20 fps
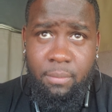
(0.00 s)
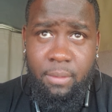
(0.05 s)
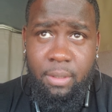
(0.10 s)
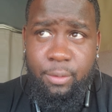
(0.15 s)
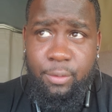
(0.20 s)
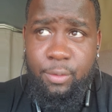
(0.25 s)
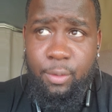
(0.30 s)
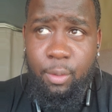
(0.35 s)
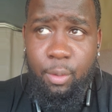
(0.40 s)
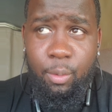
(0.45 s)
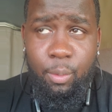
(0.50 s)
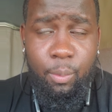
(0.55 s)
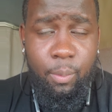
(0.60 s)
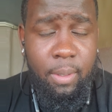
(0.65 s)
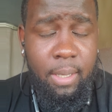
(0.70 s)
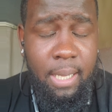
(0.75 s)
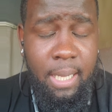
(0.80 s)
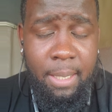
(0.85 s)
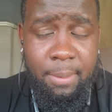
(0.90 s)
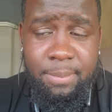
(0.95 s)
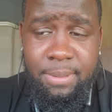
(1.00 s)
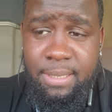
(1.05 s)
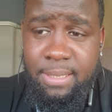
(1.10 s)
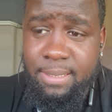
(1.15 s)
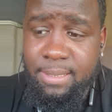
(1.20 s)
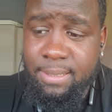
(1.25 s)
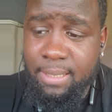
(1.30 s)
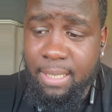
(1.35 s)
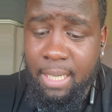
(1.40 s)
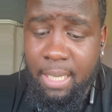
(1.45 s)
So I'm
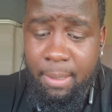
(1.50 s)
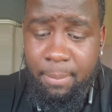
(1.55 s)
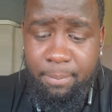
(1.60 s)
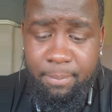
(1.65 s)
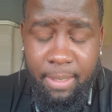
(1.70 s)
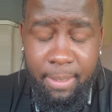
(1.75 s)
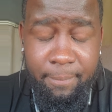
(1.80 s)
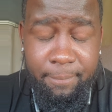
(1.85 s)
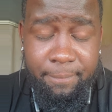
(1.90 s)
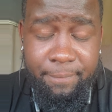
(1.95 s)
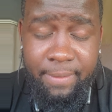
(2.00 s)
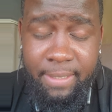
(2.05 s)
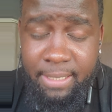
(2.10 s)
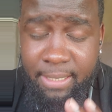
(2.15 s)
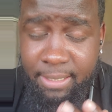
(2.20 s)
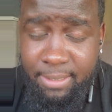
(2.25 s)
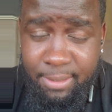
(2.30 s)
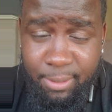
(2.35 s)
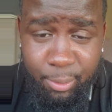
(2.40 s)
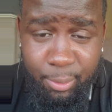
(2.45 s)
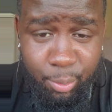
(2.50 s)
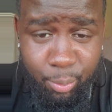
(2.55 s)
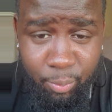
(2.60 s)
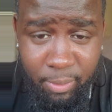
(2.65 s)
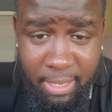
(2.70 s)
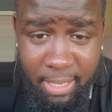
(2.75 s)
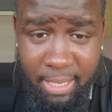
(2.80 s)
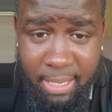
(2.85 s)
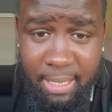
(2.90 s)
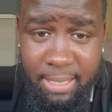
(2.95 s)
venting to you
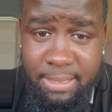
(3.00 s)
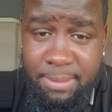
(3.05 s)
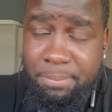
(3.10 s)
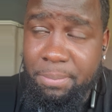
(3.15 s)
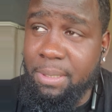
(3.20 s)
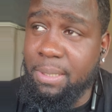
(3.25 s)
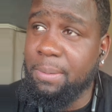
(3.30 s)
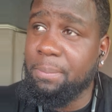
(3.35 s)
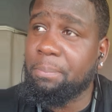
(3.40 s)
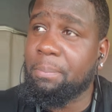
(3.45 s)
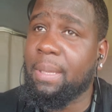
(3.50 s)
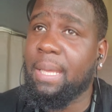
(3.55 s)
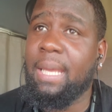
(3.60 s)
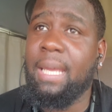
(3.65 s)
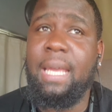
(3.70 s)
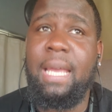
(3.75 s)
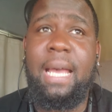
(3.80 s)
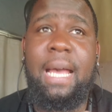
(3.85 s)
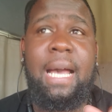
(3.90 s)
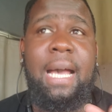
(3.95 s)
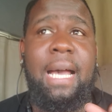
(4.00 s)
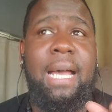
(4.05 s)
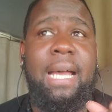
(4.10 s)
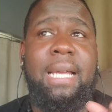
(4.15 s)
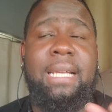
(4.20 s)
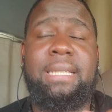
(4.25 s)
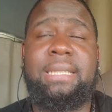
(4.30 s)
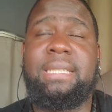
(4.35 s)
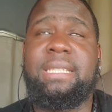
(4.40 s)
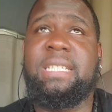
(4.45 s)
guys, but man,
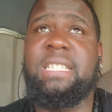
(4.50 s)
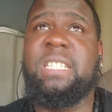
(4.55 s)
this